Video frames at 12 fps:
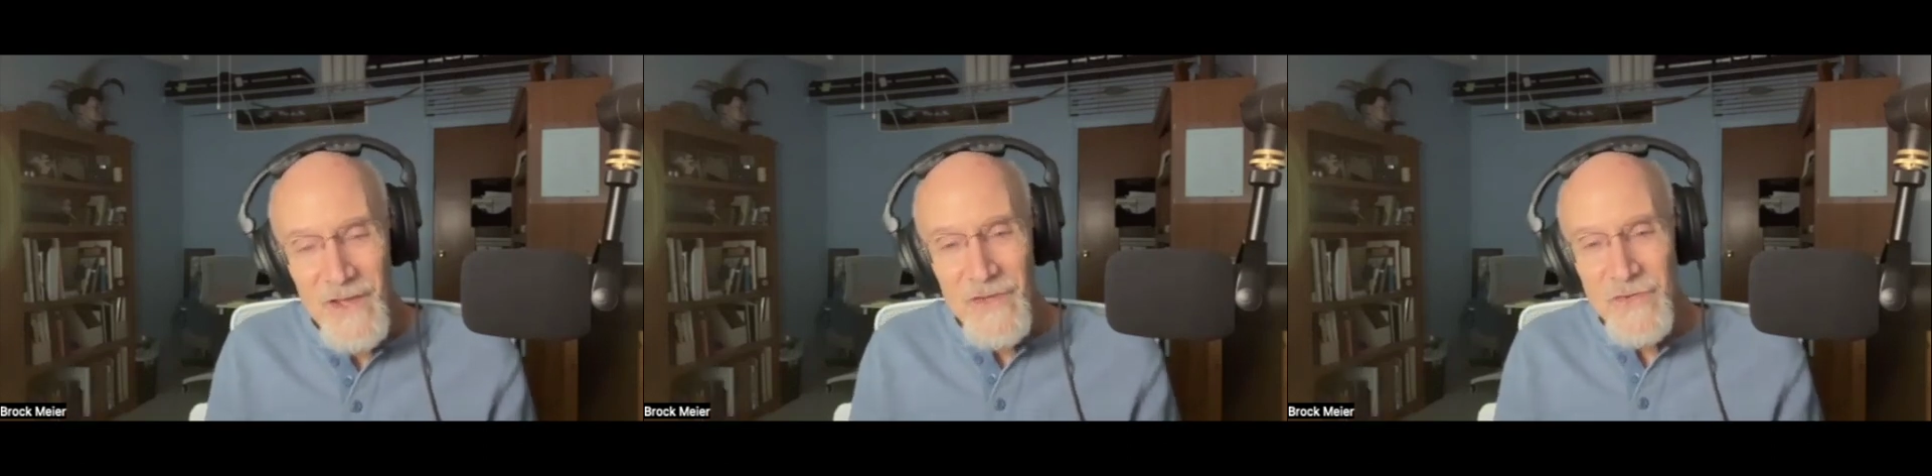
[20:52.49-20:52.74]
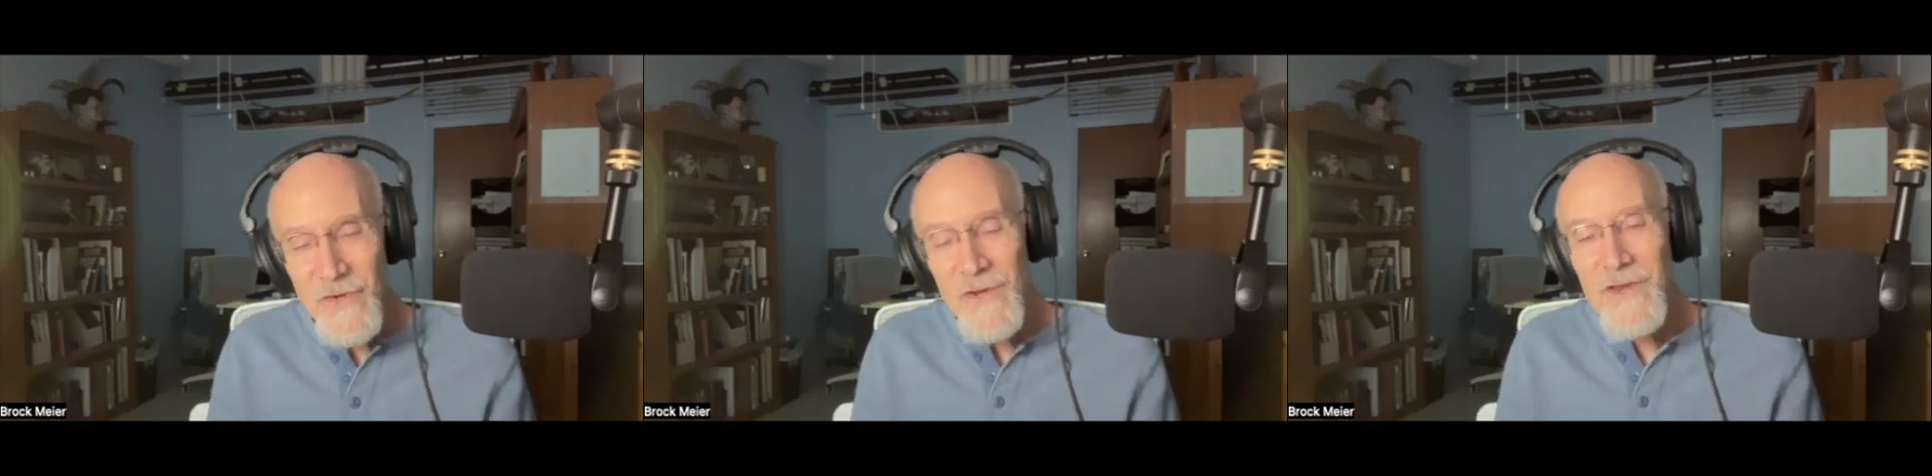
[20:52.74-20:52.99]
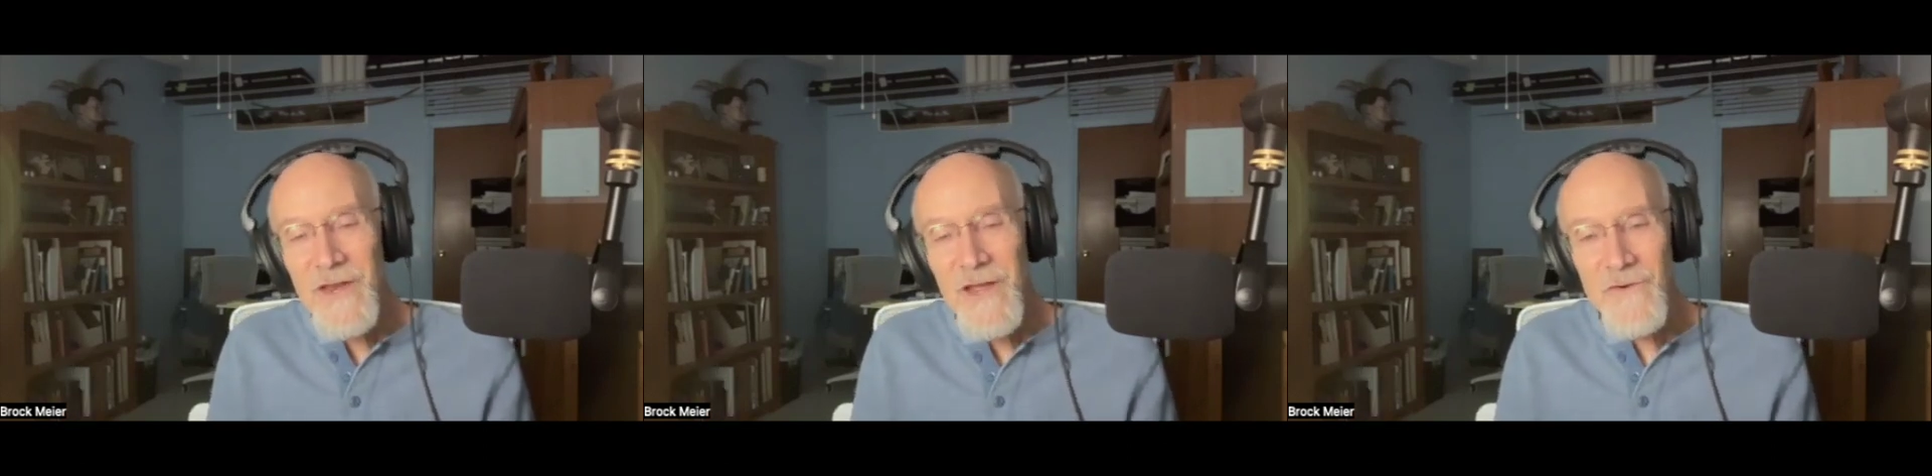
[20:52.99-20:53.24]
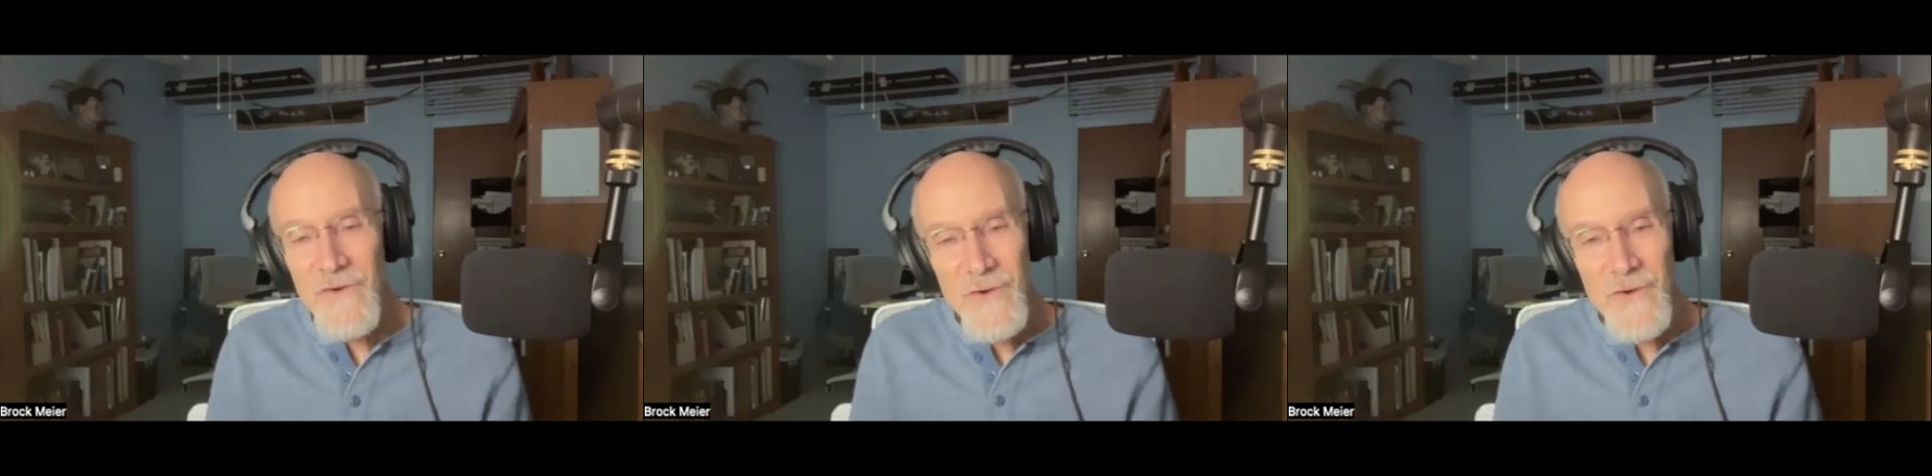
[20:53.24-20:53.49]
So you
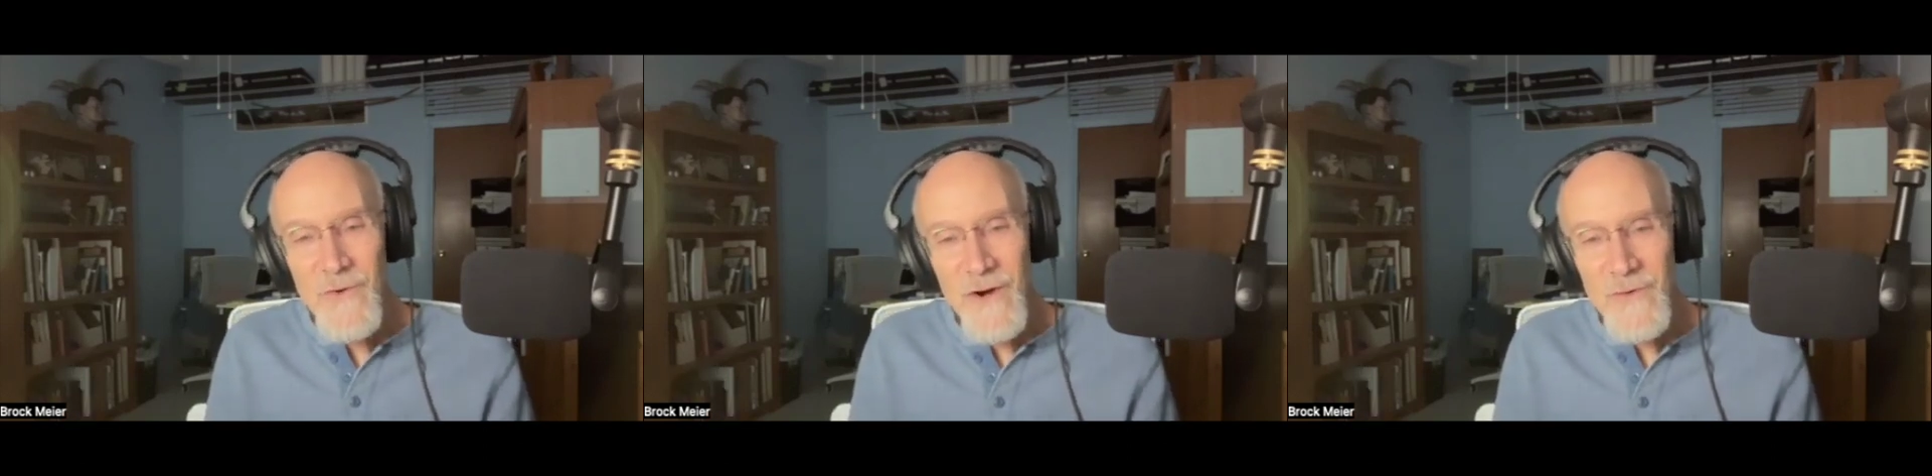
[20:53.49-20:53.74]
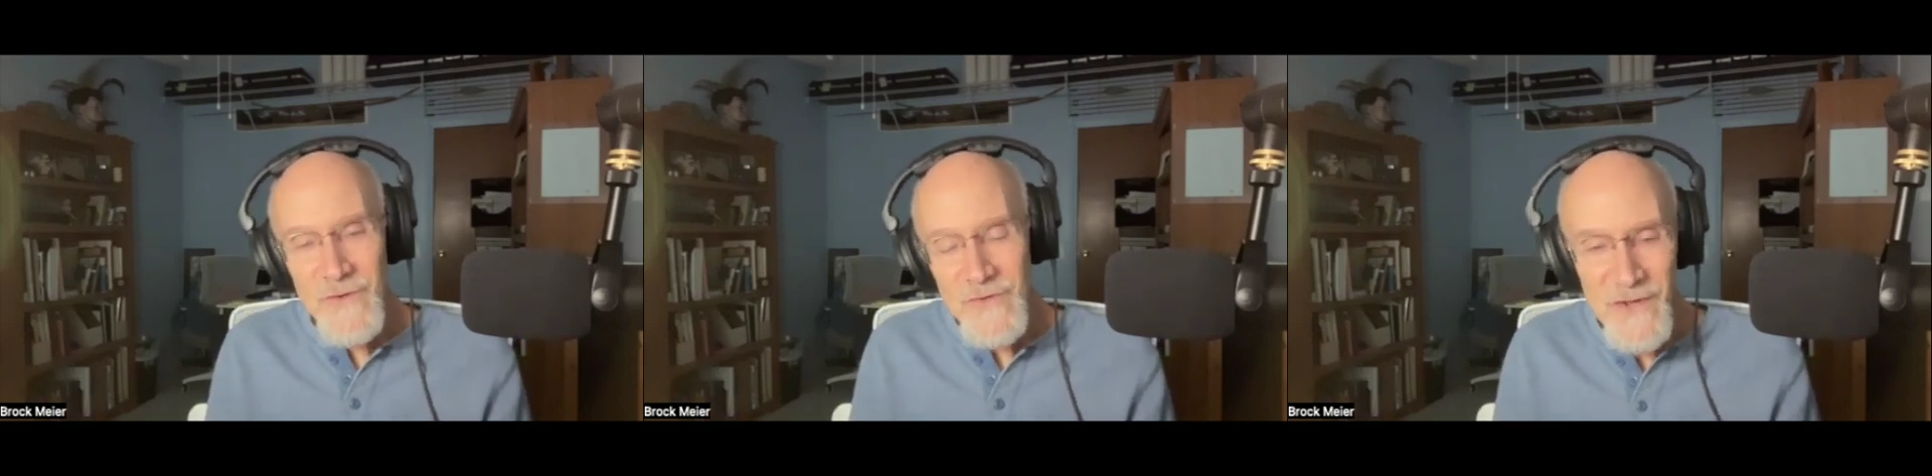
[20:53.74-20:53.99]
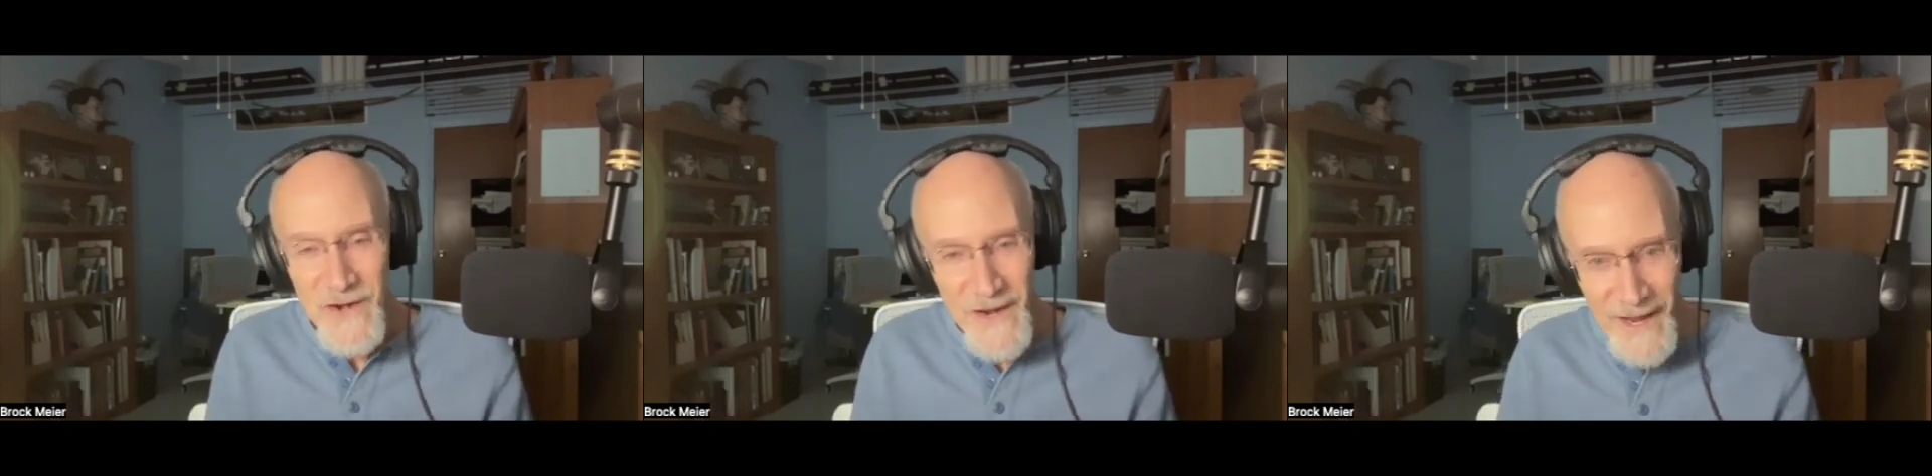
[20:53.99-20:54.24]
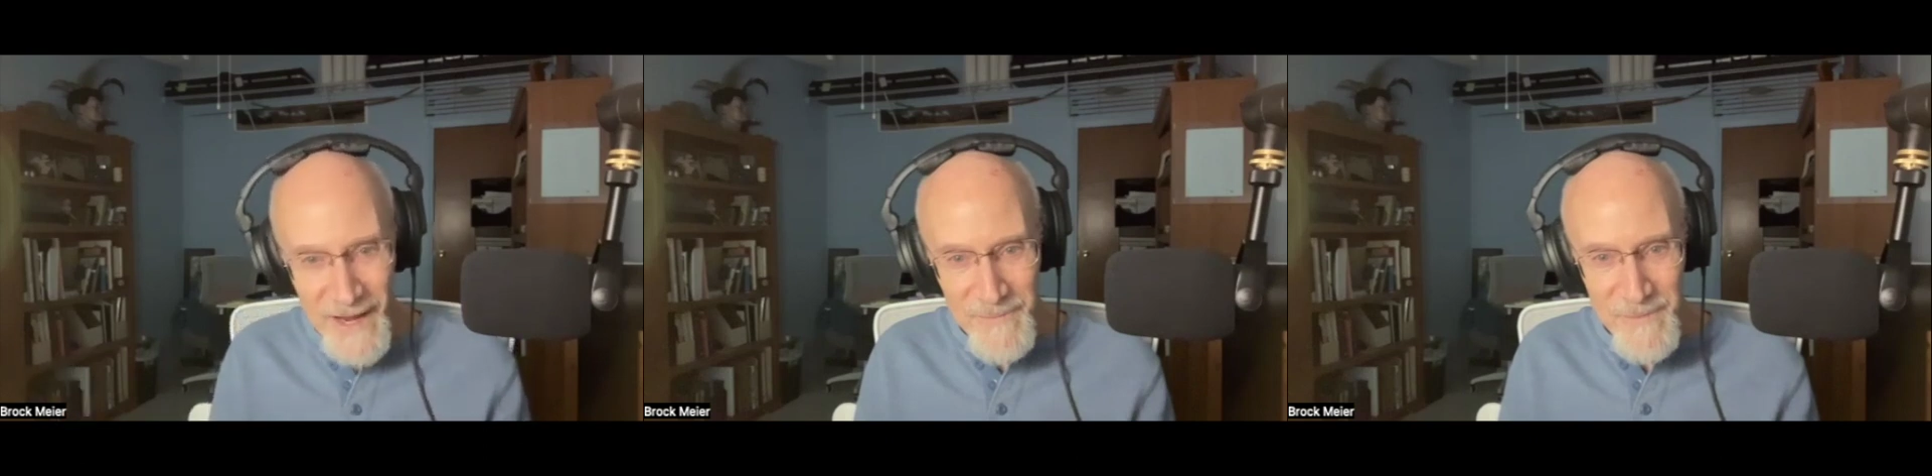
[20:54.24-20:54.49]
never knew what was going to
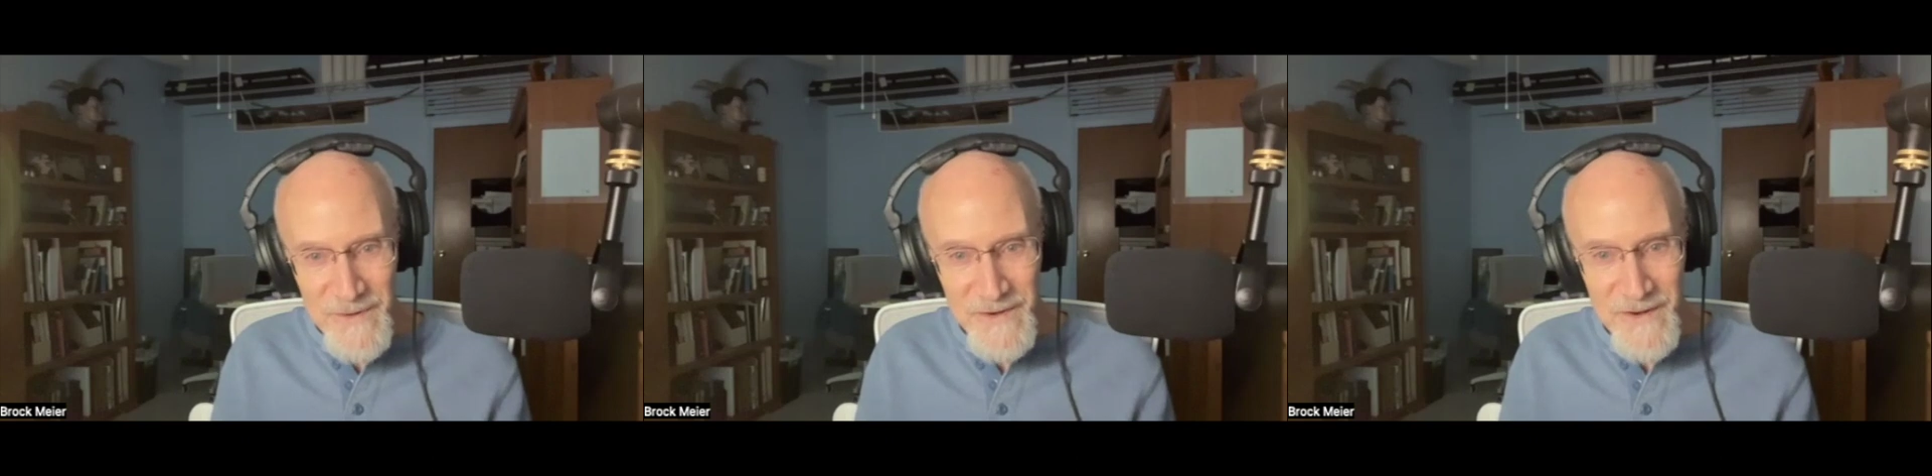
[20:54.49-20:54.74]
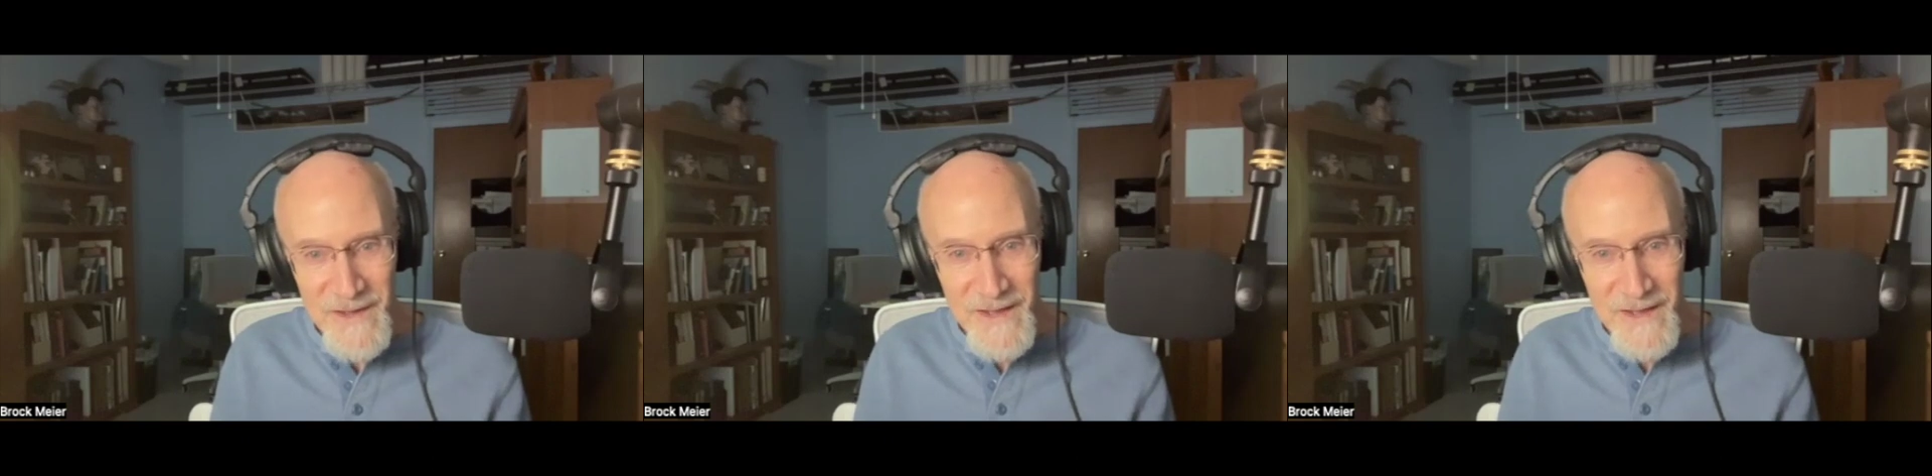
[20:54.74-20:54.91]
happen,